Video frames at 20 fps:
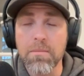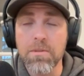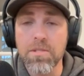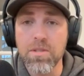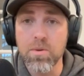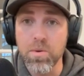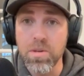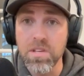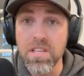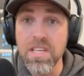
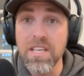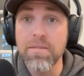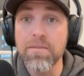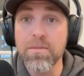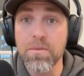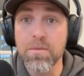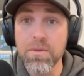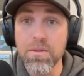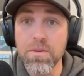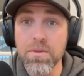relief
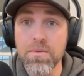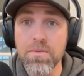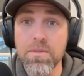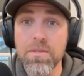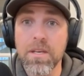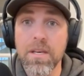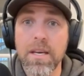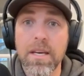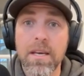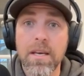
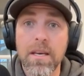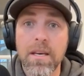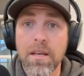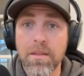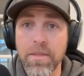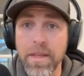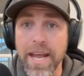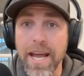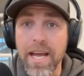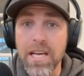crews,
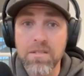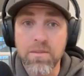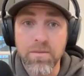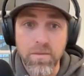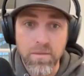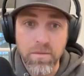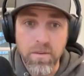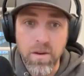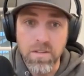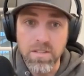they ask
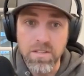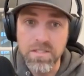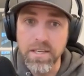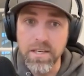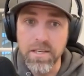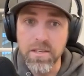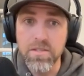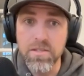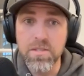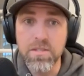for
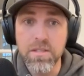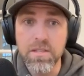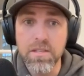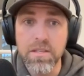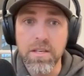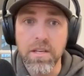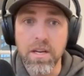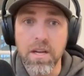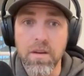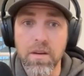volunteers,
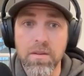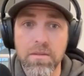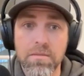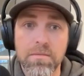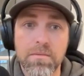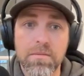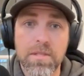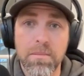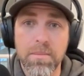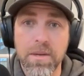
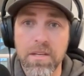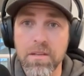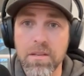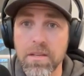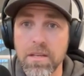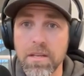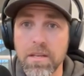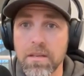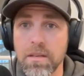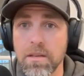and
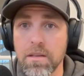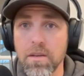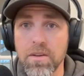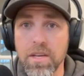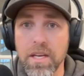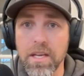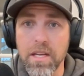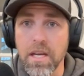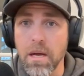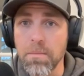typically you'll
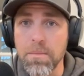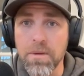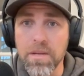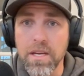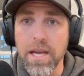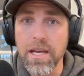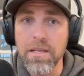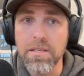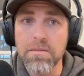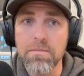get a couple
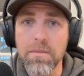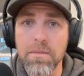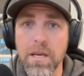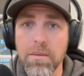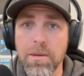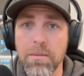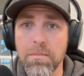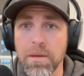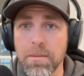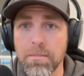guys
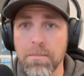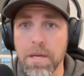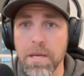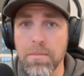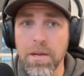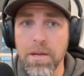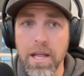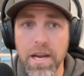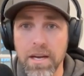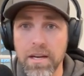maybe, but
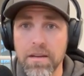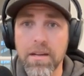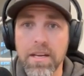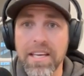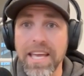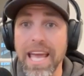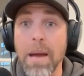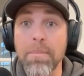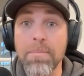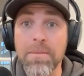maybe not a
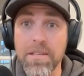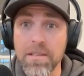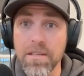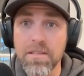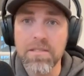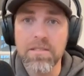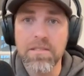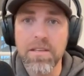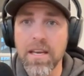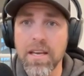captain,
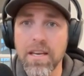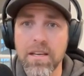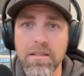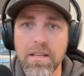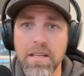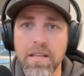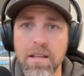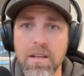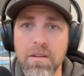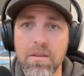let's say. And
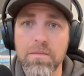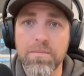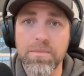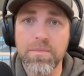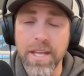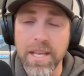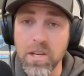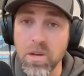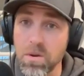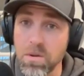then
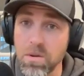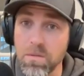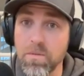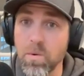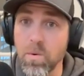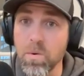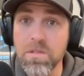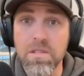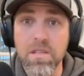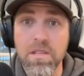they go to the
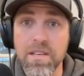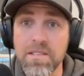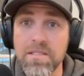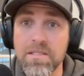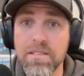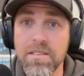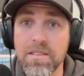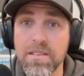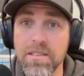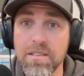force
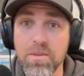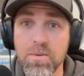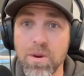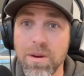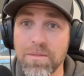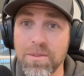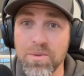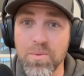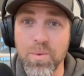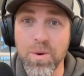list, and
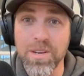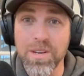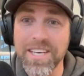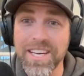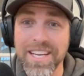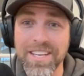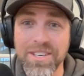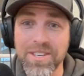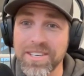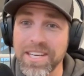whoever's
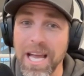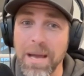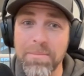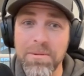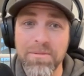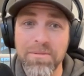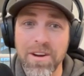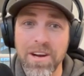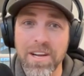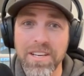working your
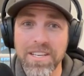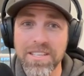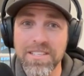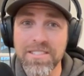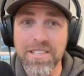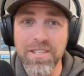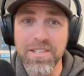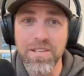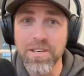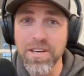captive
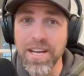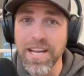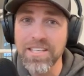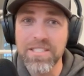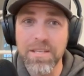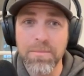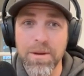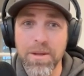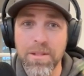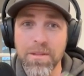audience and you're
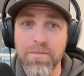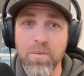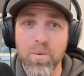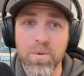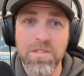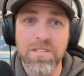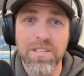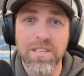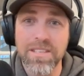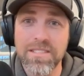next up on the
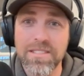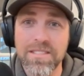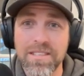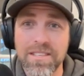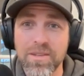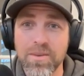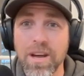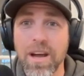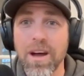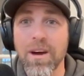force list,
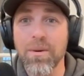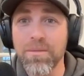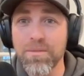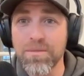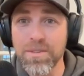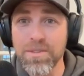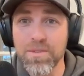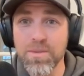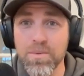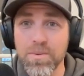you gone
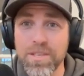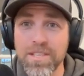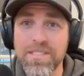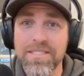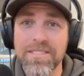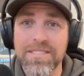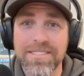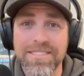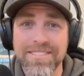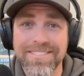for 2
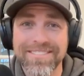weeks.